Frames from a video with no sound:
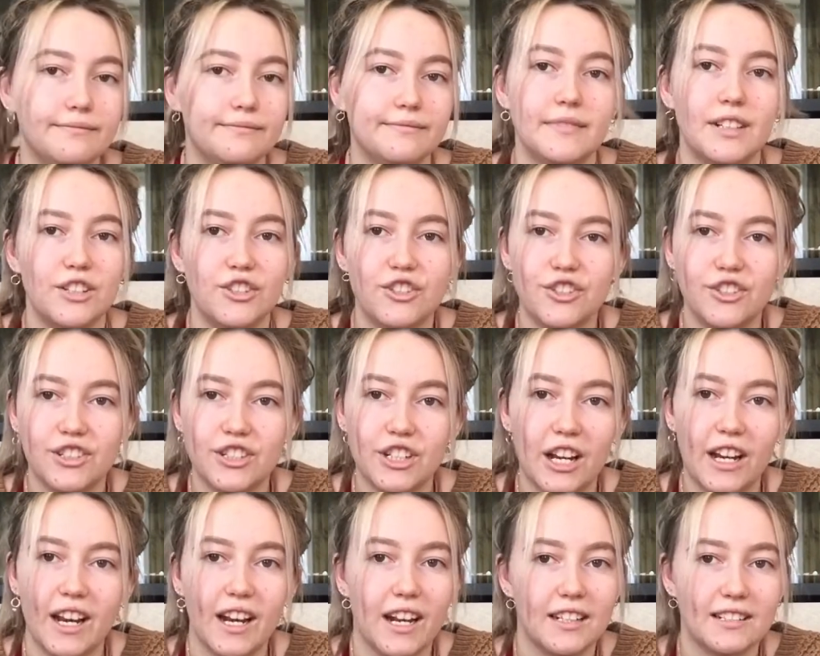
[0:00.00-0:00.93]
She's
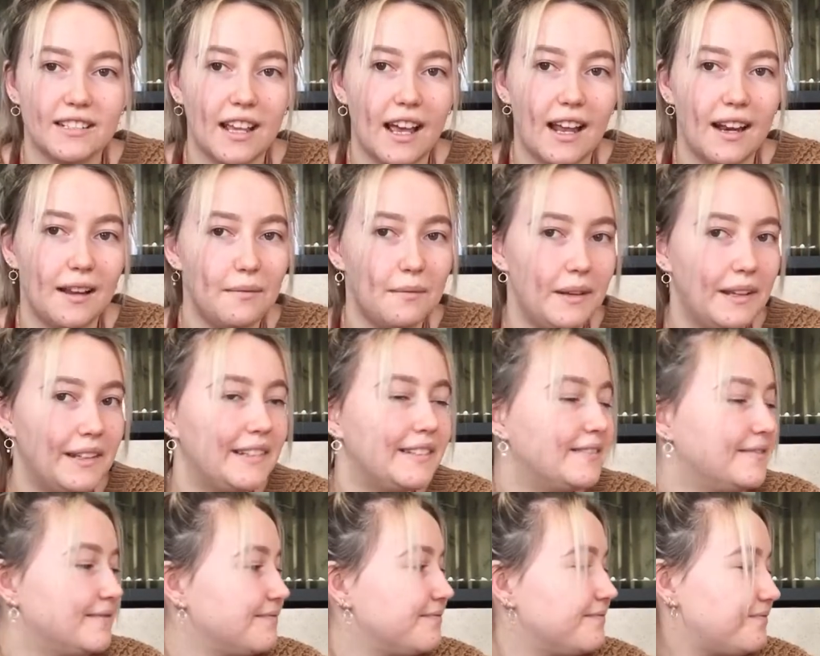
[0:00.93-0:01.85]
shaking her tail at me.
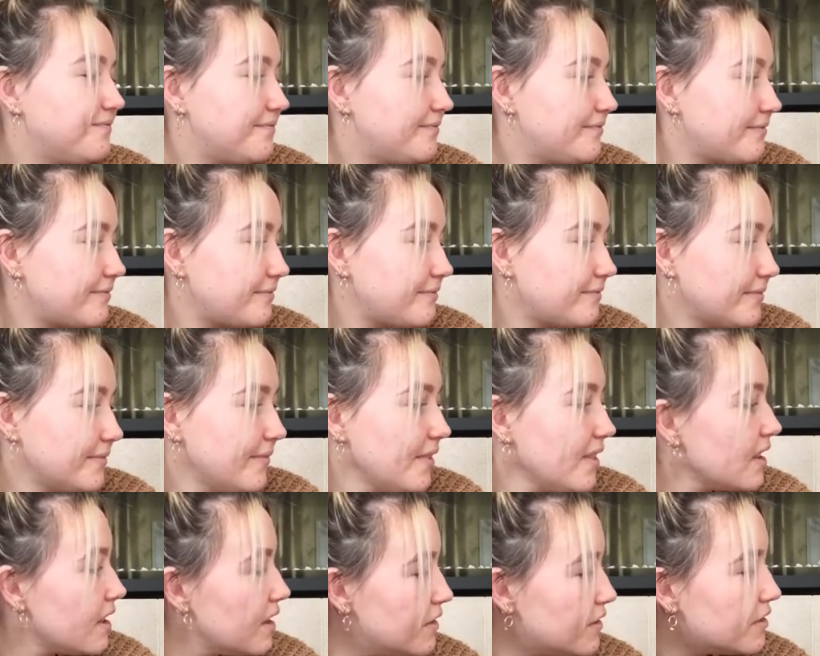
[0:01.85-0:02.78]

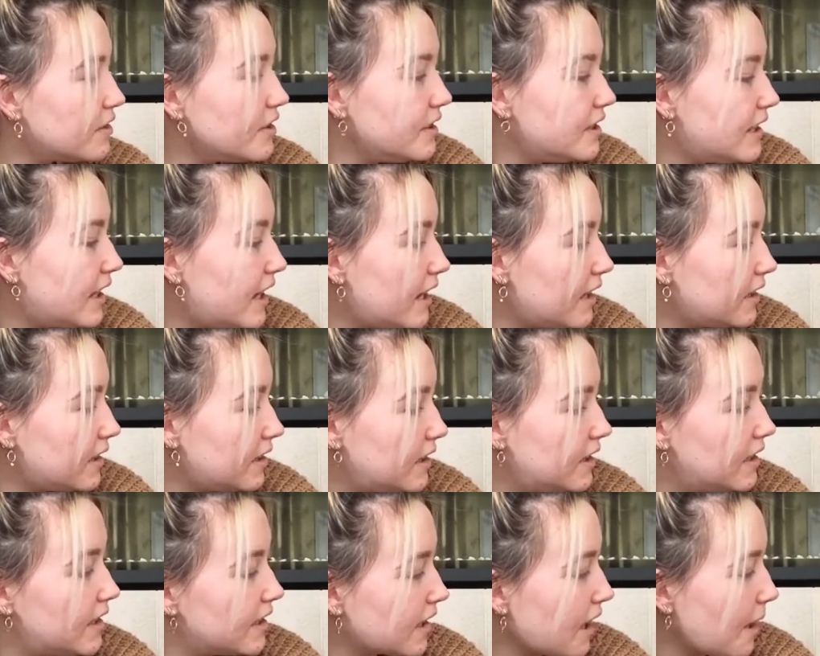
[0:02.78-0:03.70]
Sonia,
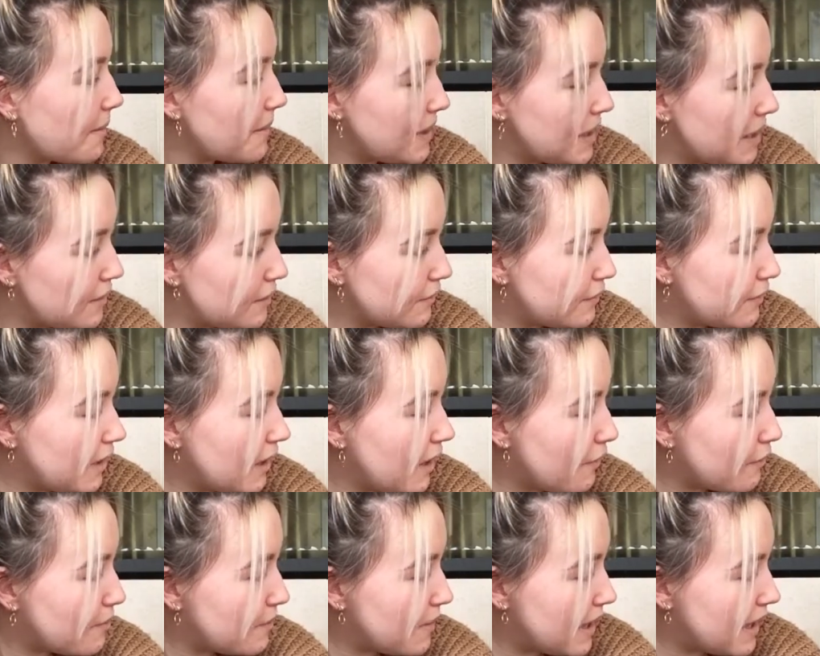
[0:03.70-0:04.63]
Come here if you
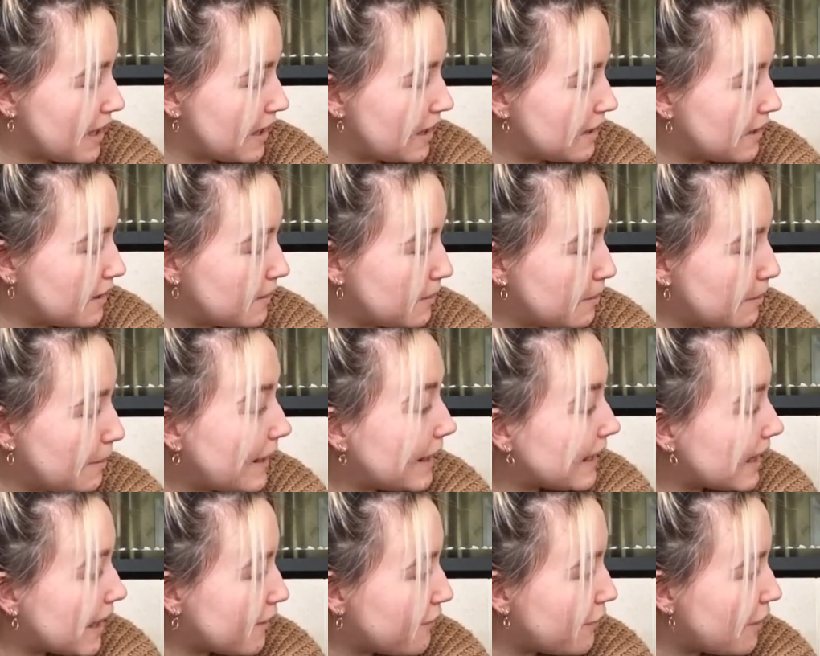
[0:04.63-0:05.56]
love me.
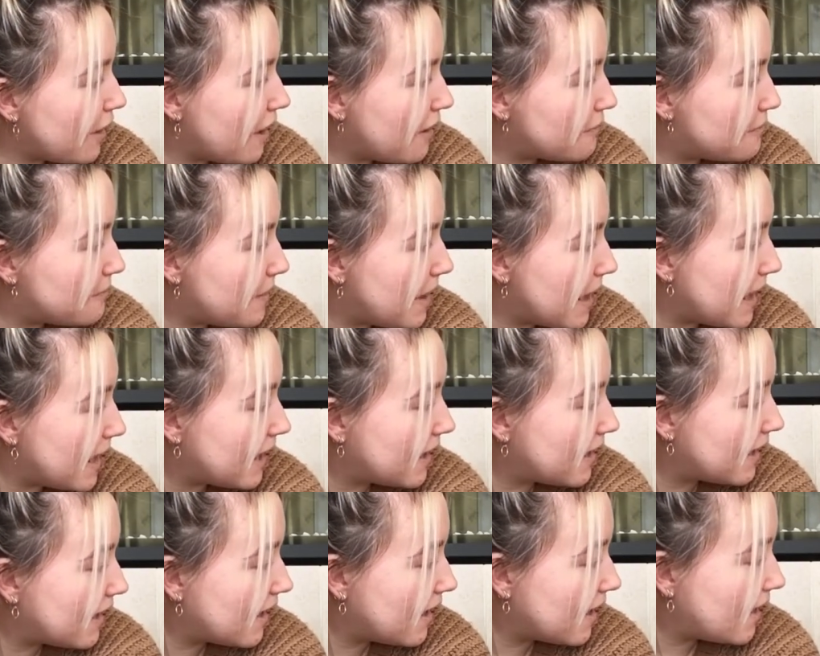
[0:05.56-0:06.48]
Blink if you love me.
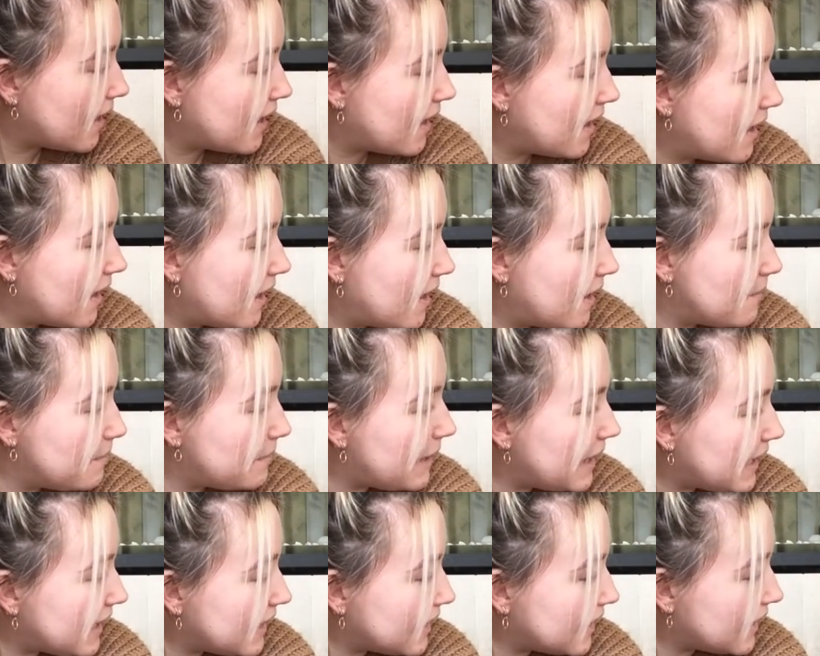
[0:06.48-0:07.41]

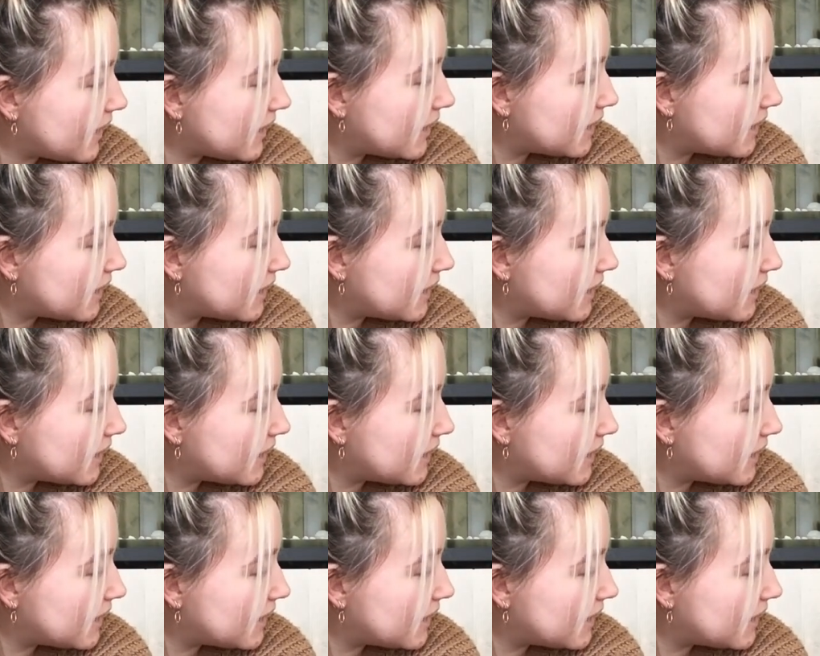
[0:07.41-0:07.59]
Blink.